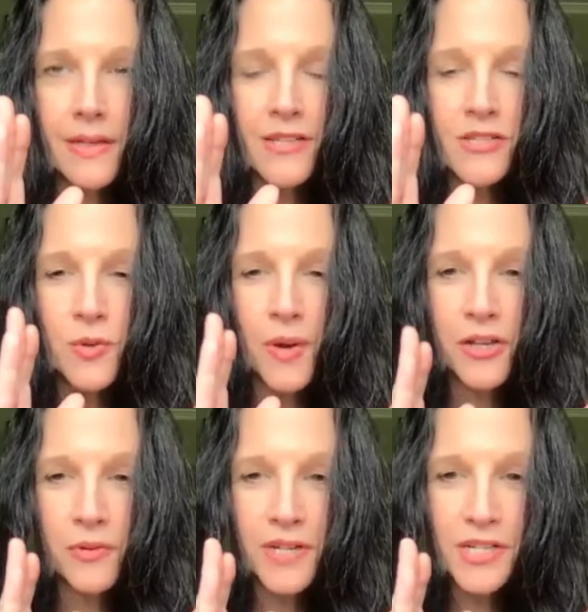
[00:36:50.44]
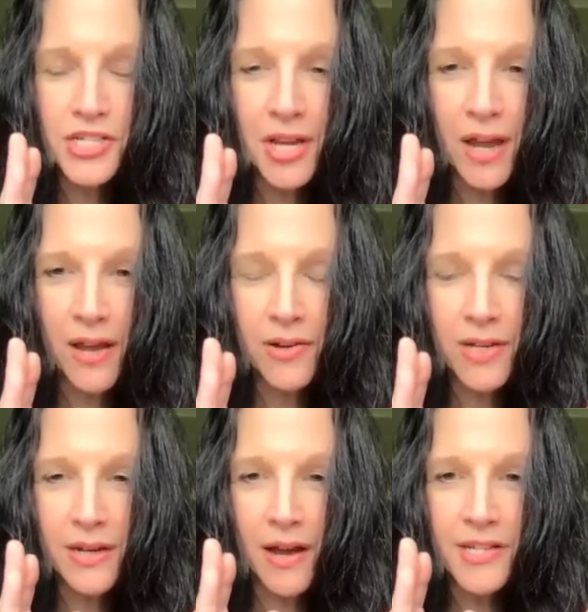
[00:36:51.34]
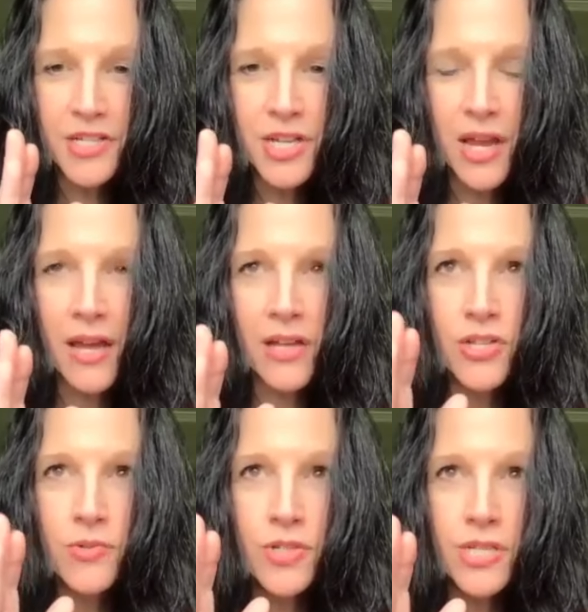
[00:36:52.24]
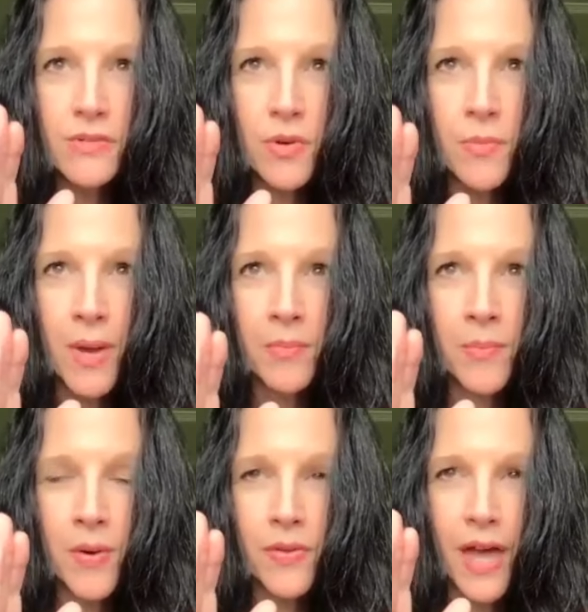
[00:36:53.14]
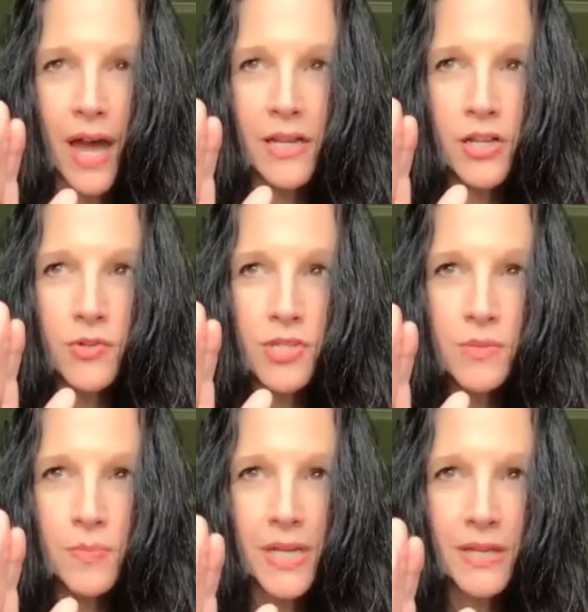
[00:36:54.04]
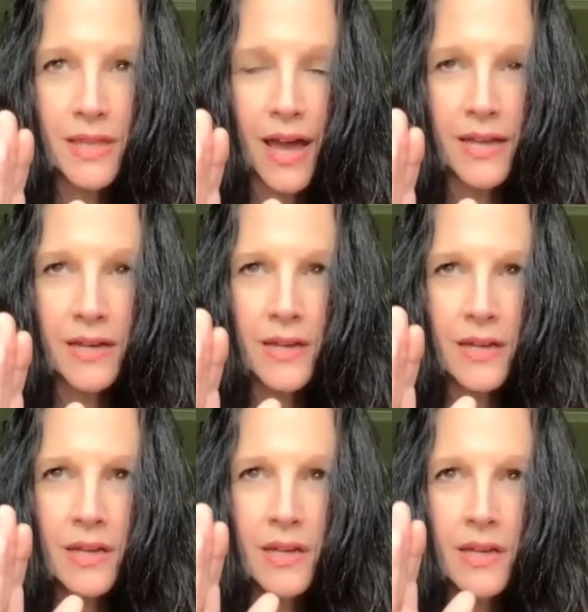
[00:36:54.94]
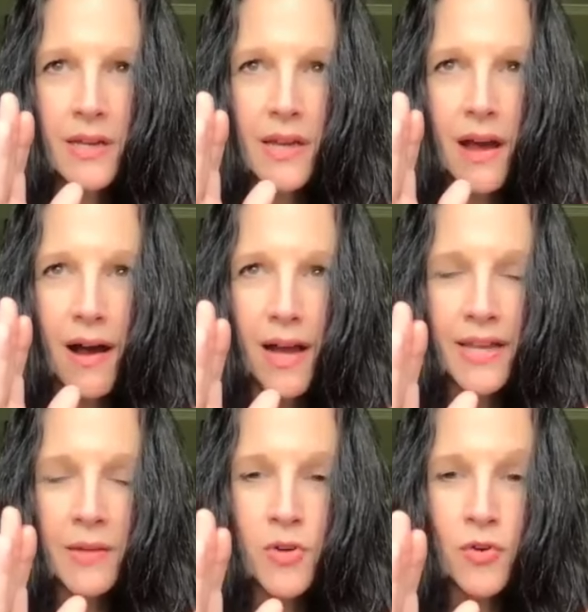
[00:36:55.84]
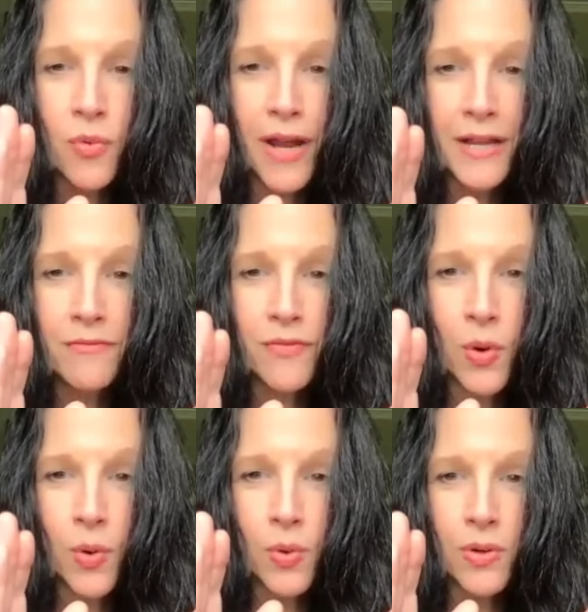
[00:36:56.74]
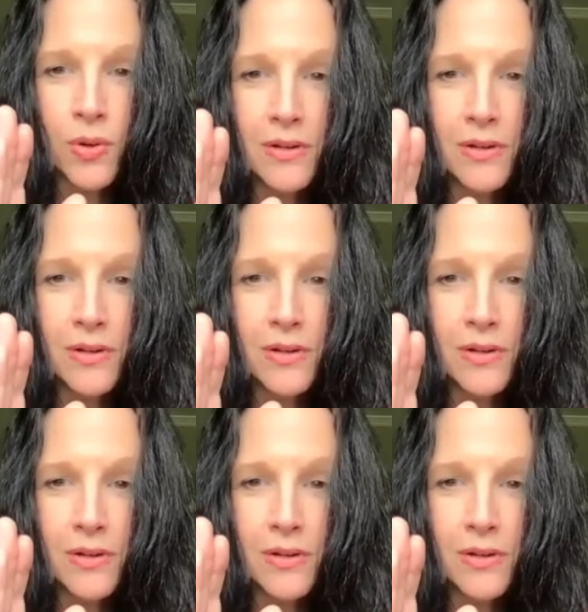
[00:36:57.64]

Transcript: As Gregory shared and I shared, you just remember that and you speak that. I am grateful.